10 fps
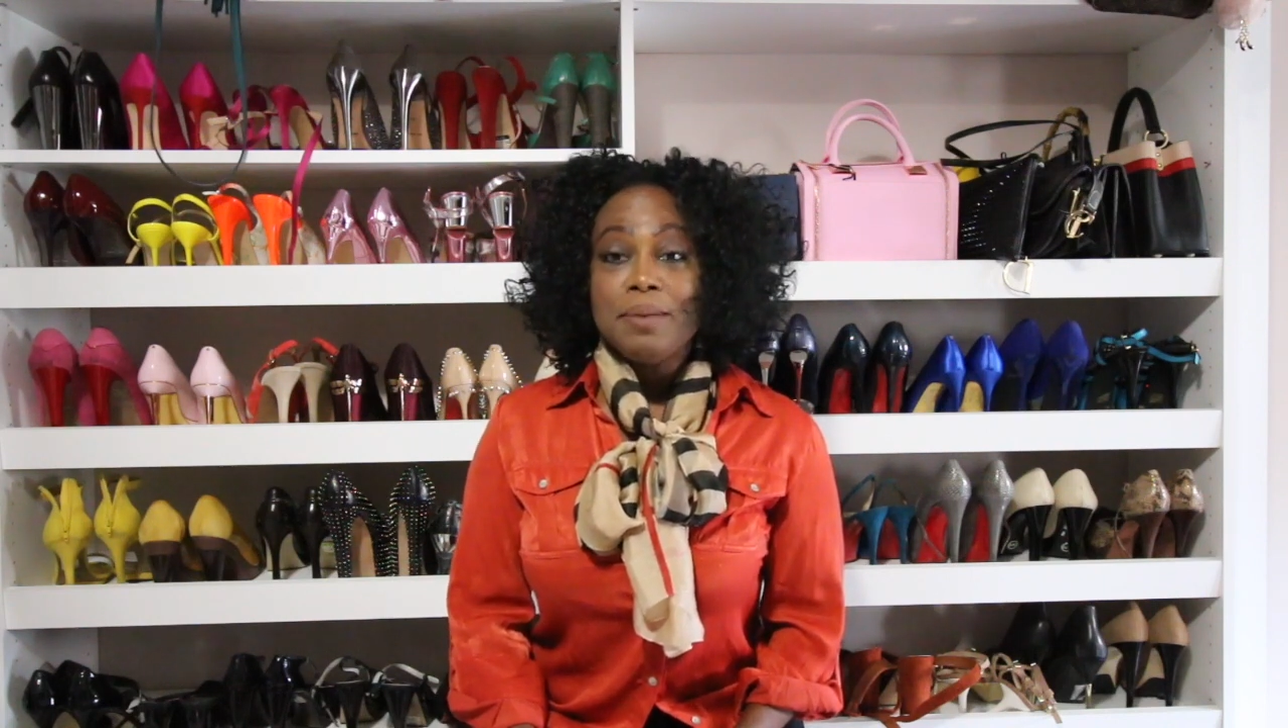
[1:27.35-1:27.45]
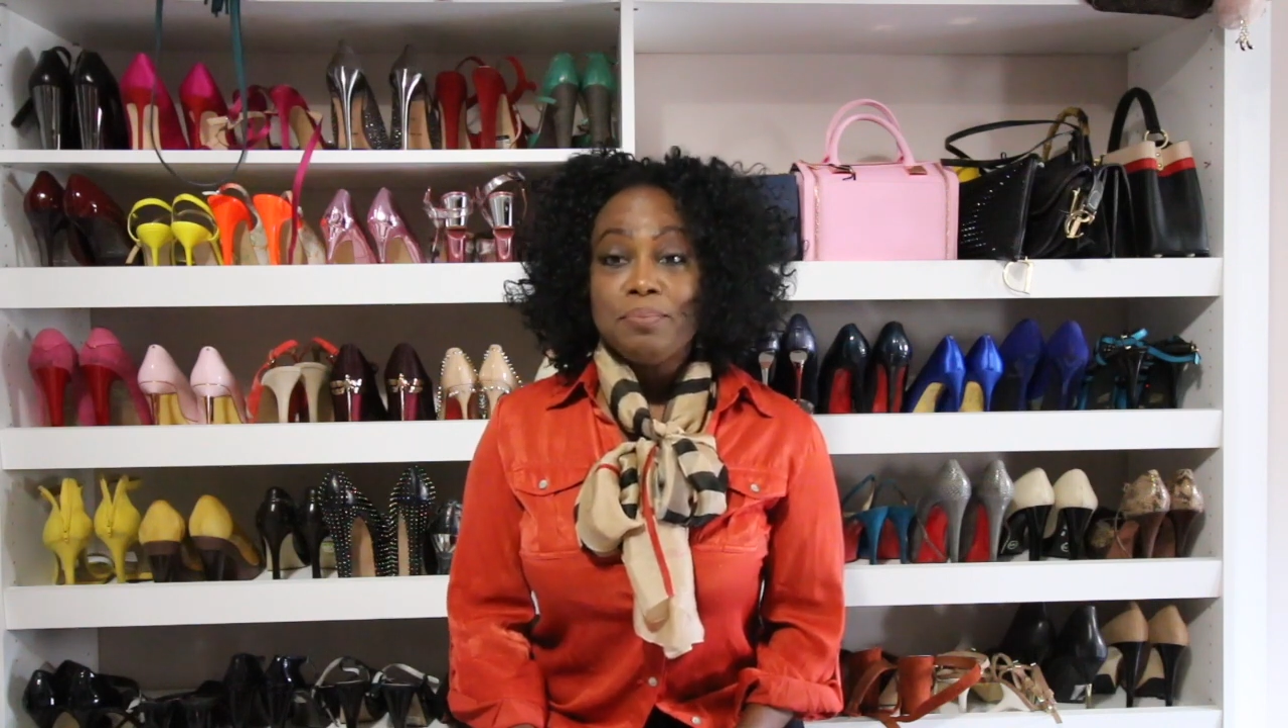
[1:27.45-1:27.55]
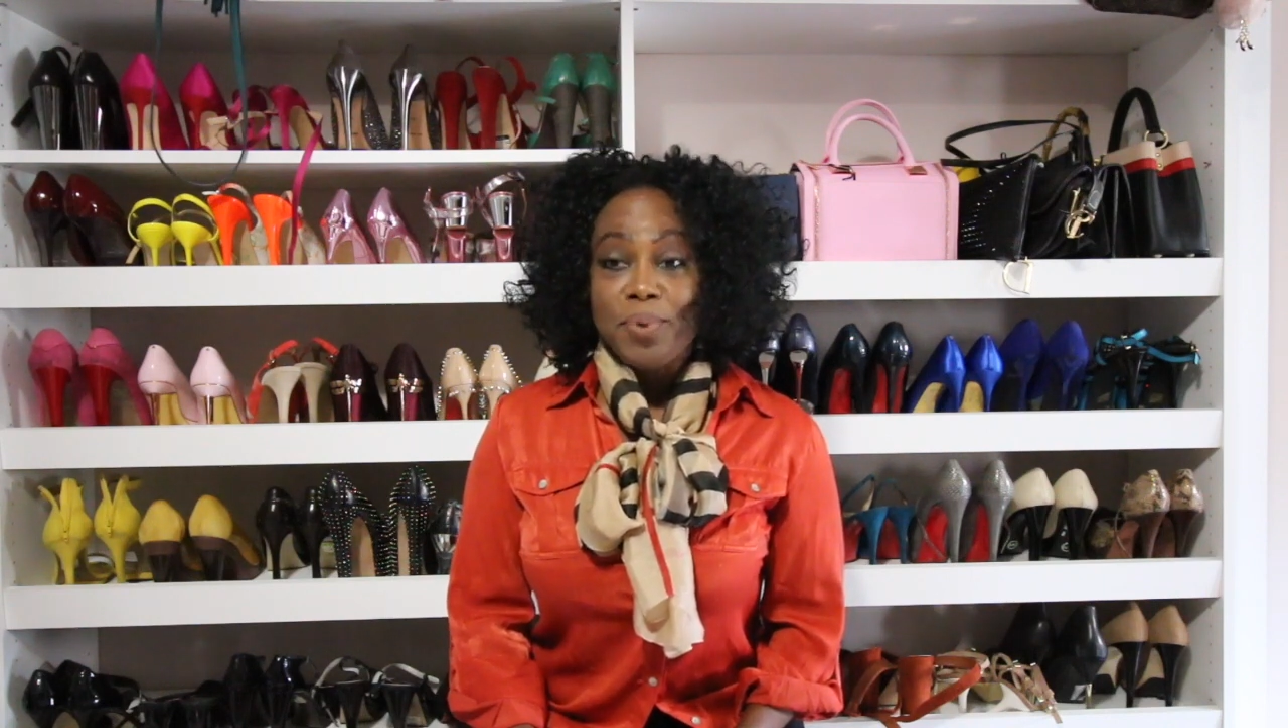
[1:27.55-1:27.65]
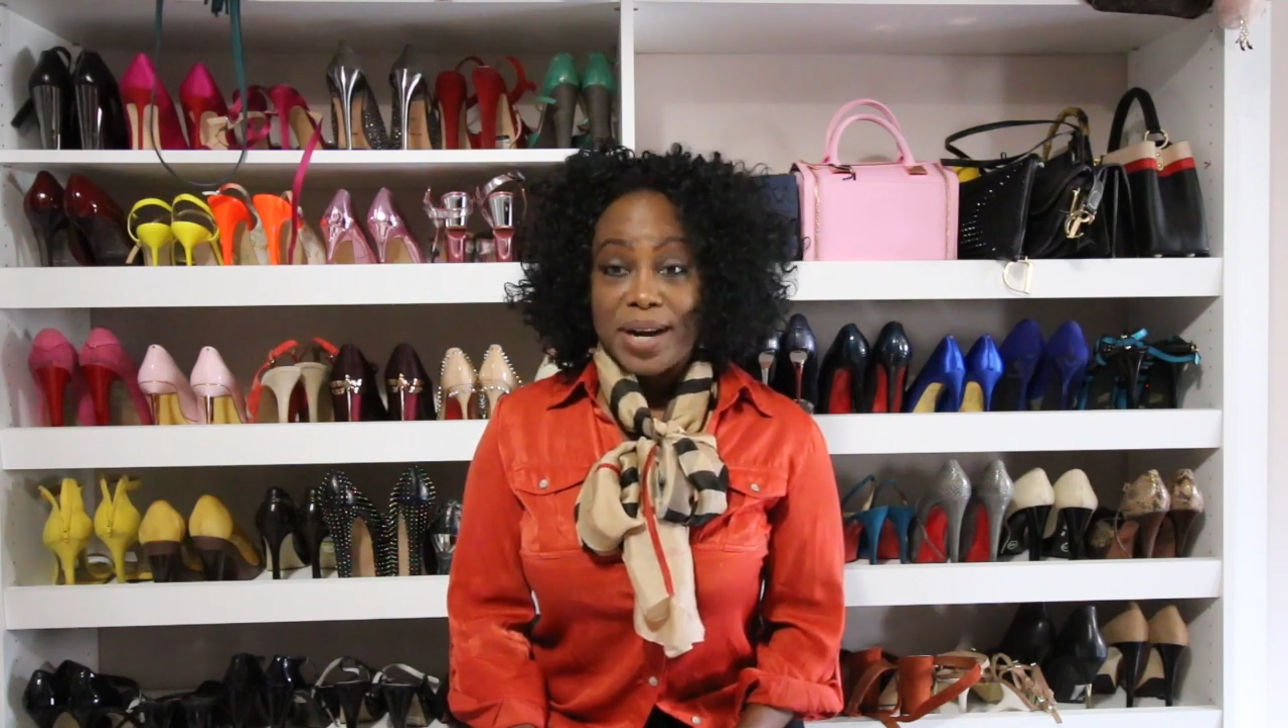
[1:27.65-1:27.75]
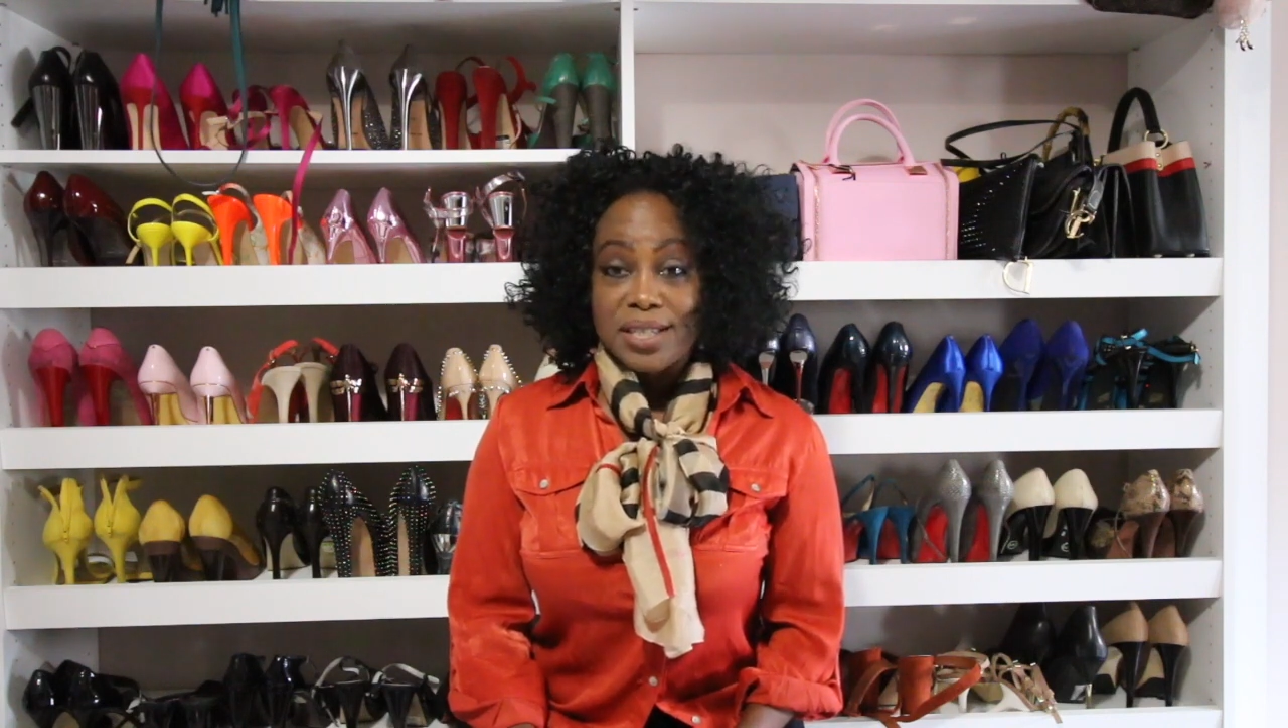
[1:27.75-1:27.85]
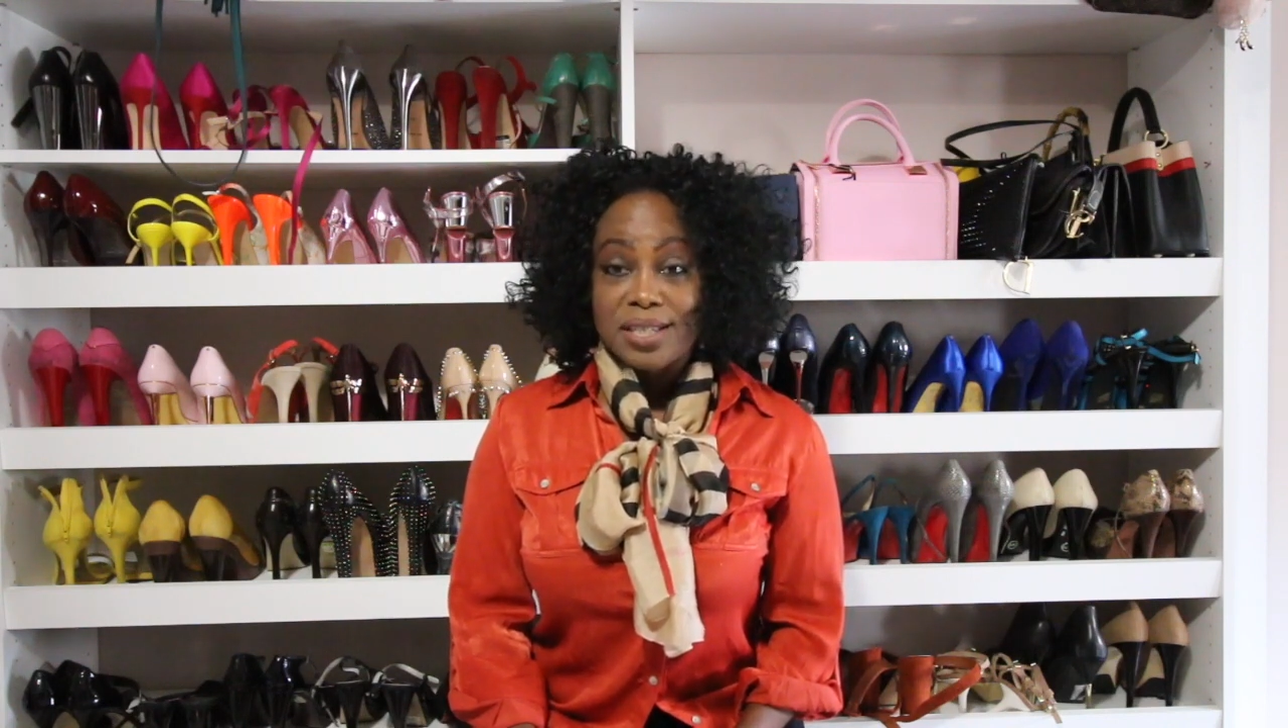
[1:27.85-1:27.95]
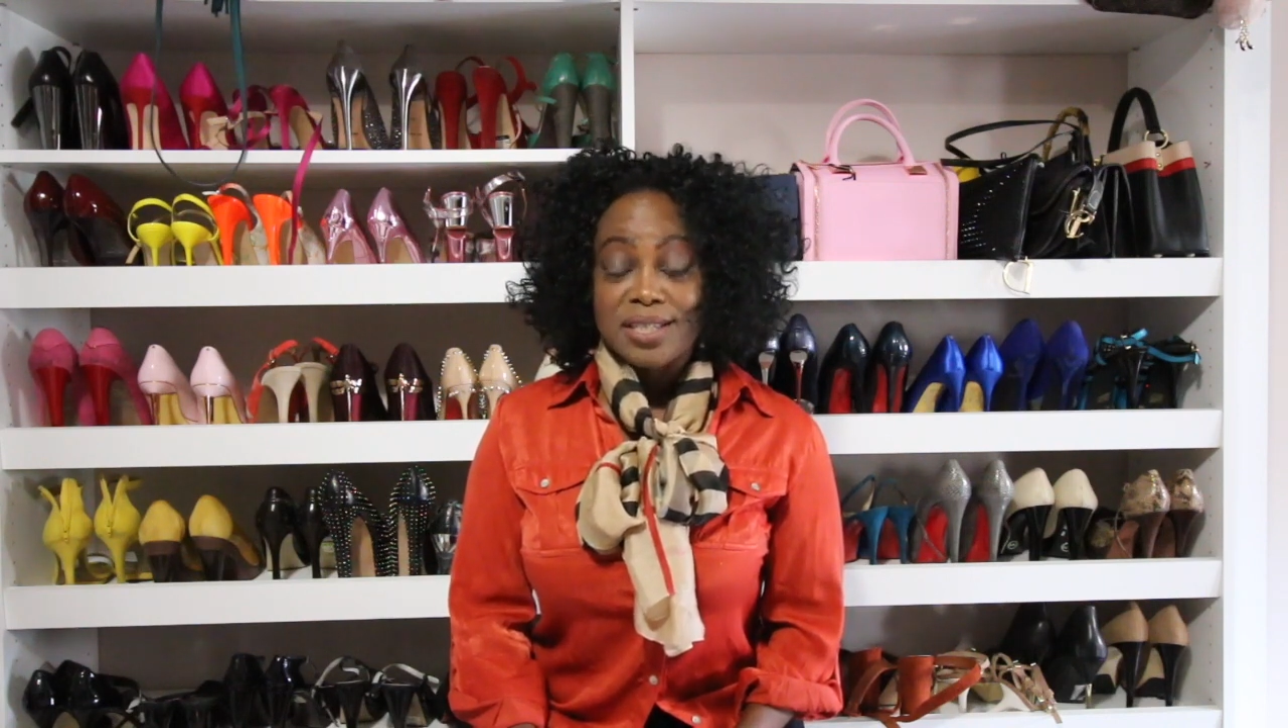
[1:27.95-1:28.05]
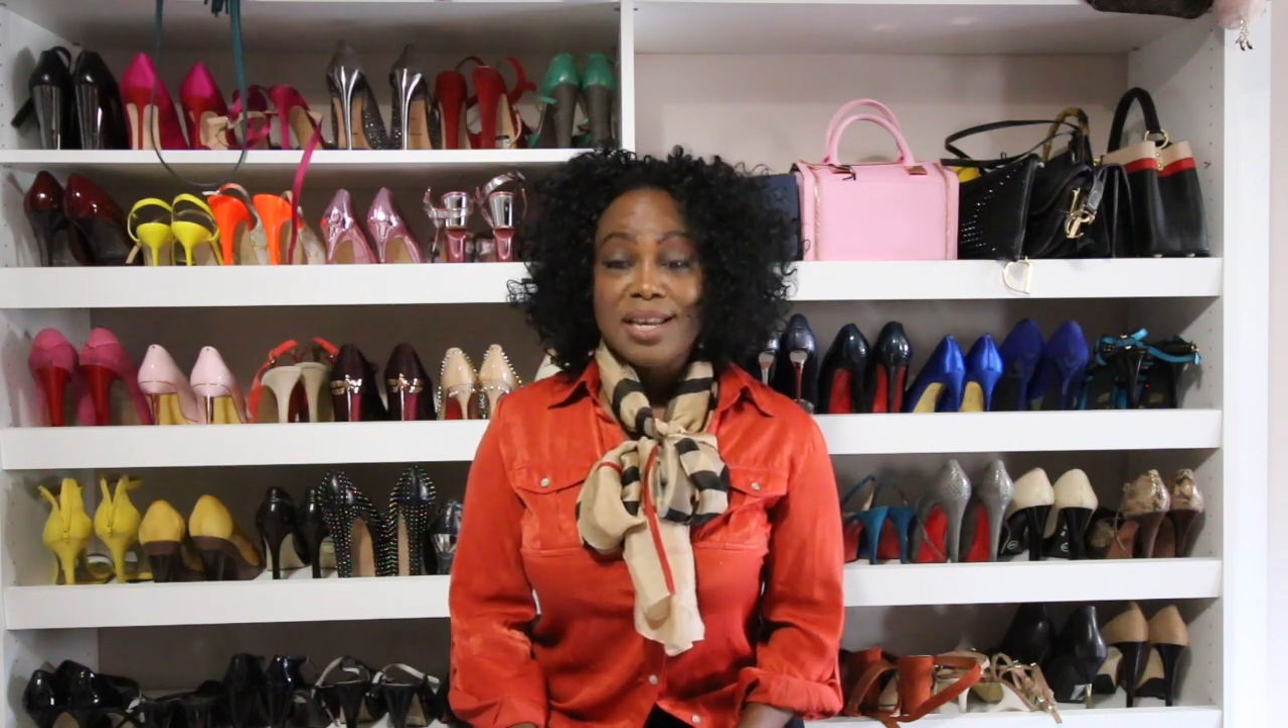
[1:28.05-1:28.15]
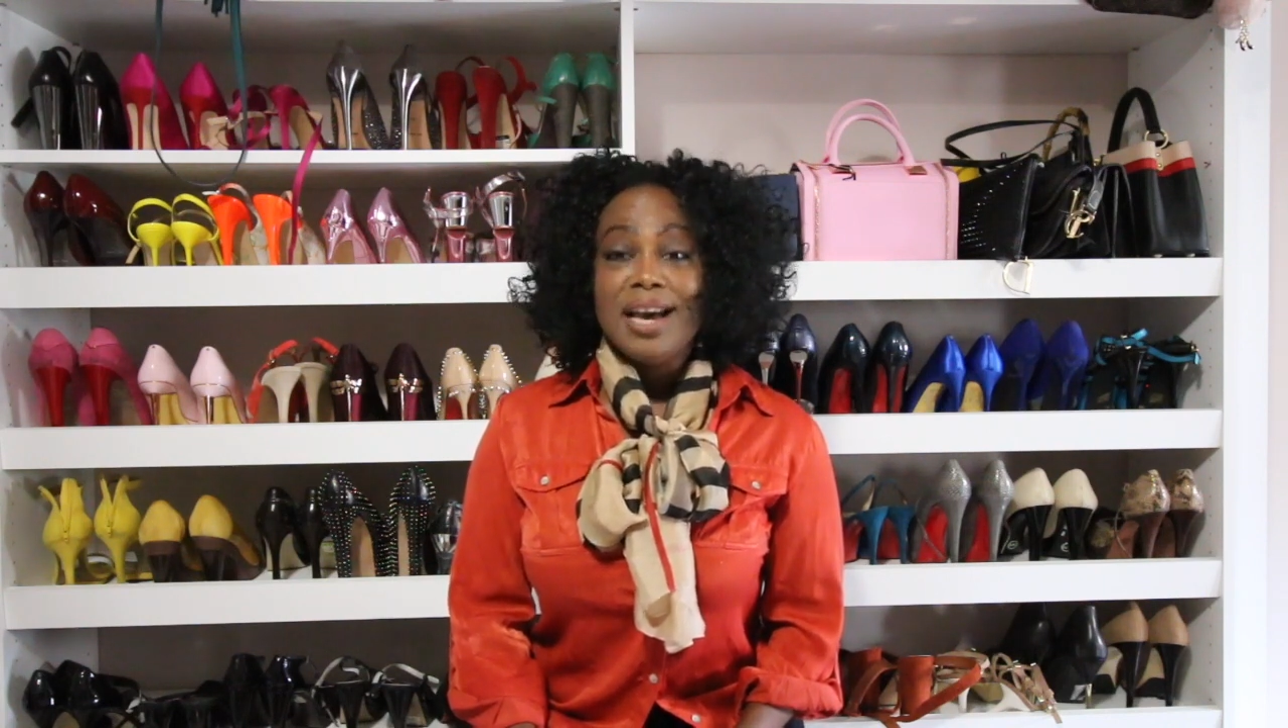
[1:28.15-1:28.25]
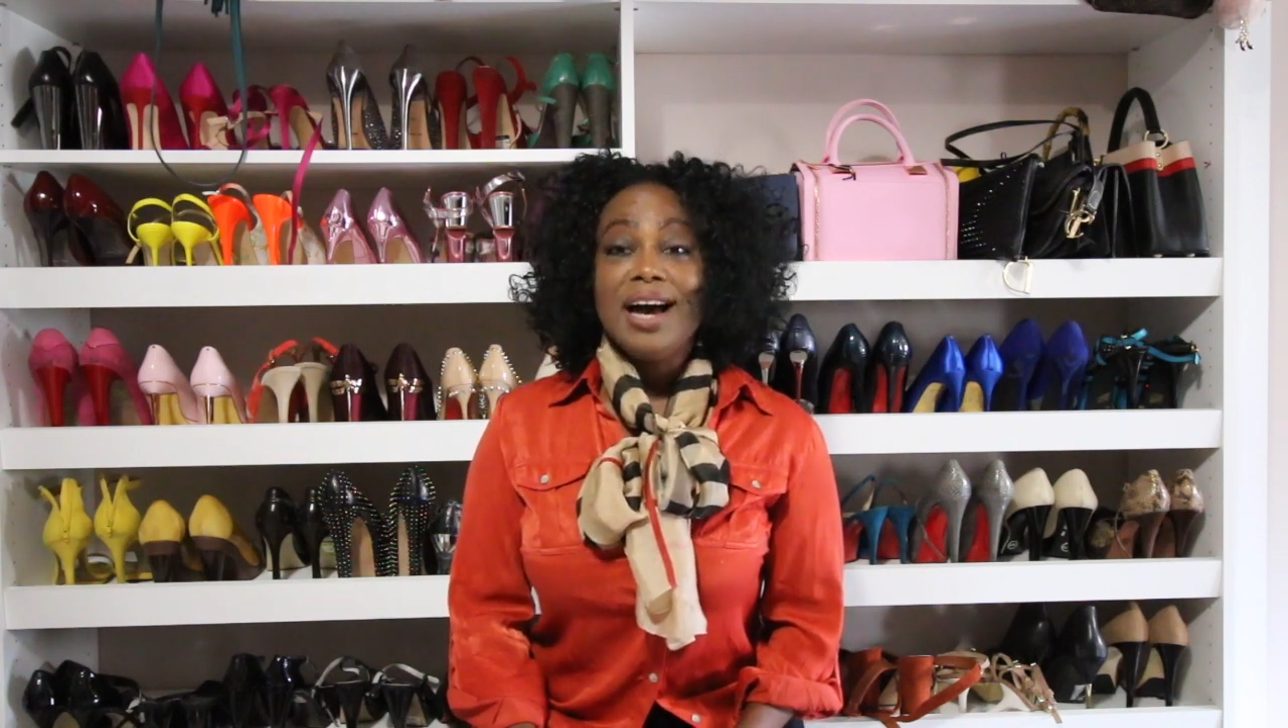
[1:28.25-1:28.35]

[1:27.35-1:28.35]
embrace